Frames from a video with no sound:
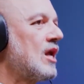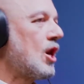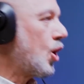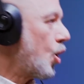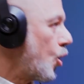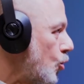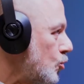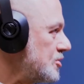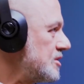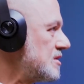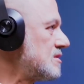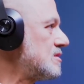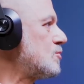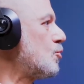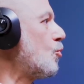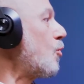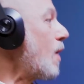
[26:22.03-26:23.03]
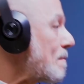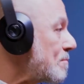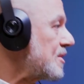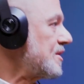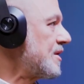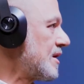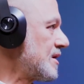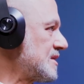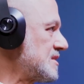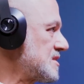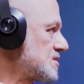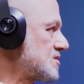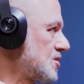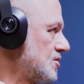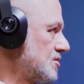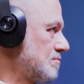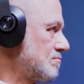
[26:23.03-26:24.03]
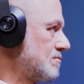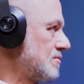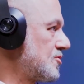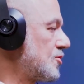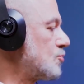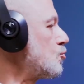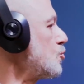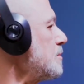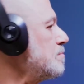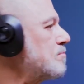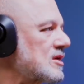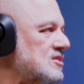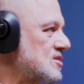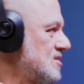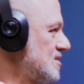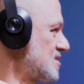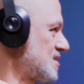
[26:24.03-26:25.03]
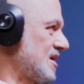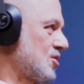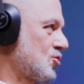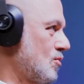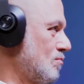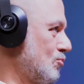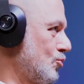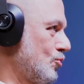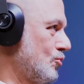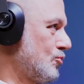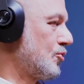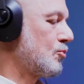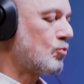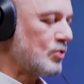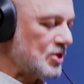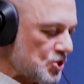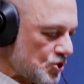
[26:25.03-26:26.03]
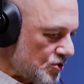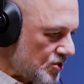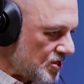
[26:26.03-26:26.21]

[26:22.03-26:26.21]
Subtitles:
loaded, weaponized term that we mustn't take on board, that we should,